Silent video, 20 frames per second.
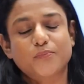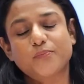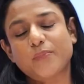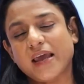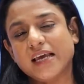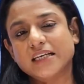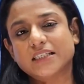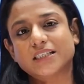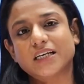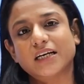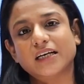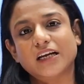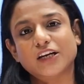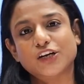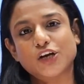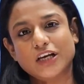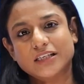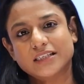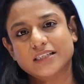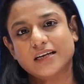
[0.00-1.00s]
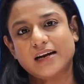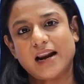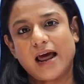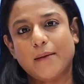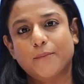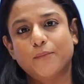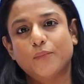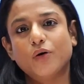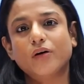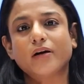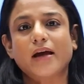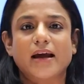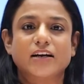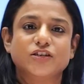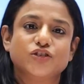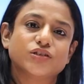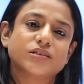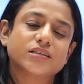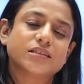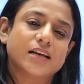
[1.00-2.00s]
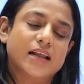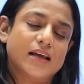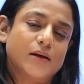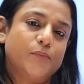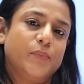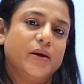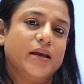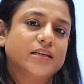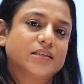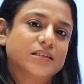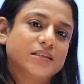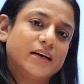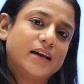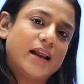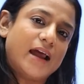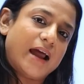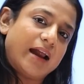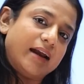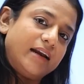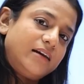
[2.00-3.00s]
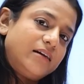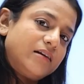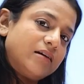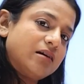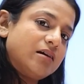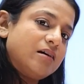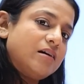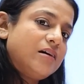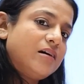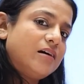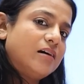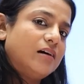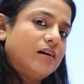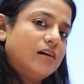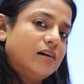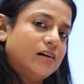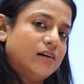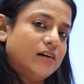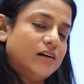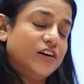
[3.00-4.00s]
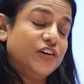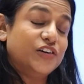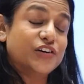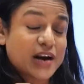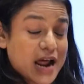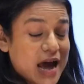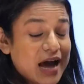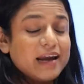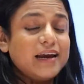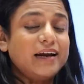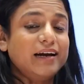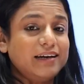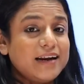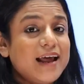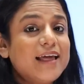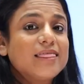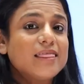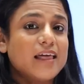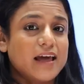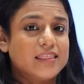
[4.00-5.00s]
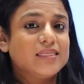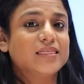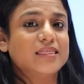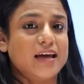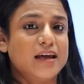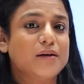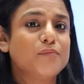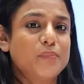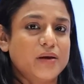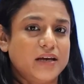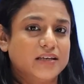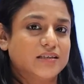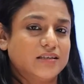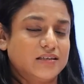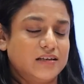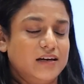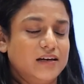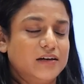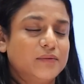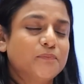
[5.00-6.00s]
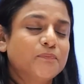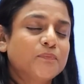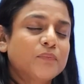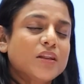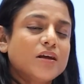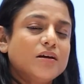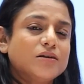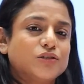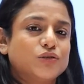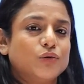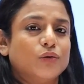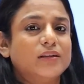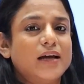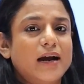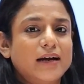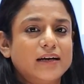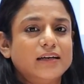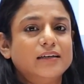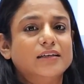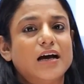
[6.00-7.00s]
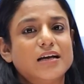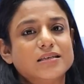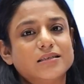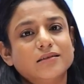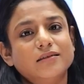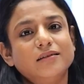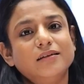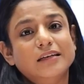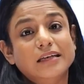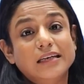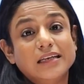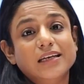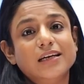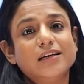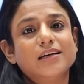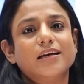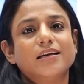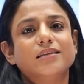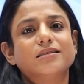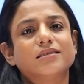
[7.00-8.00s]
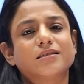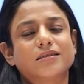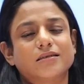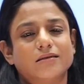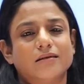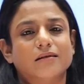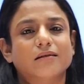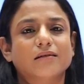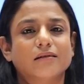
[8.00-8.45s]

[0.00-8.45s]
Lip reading: paste it in your scrapbook and just like paste it and dry it and then paste it so that it doesn't leak its